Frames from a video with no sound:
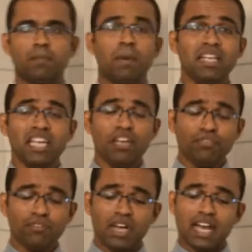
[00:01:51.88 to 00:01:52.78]
But
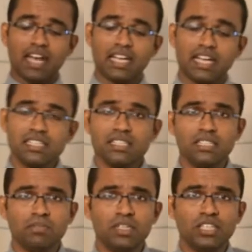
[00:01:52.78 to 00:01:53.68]
if a
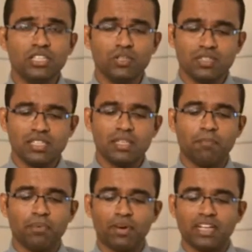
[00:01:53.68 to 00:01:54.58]
customer uses a
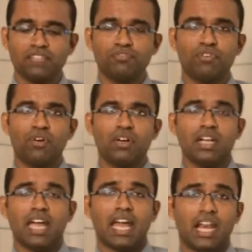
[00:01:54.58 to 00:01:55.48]
product
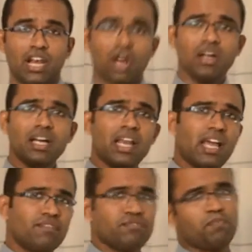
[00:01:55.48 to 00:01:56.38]
for a longer
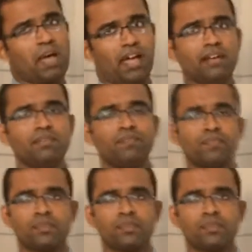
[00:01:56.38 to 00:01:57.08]
lifespan,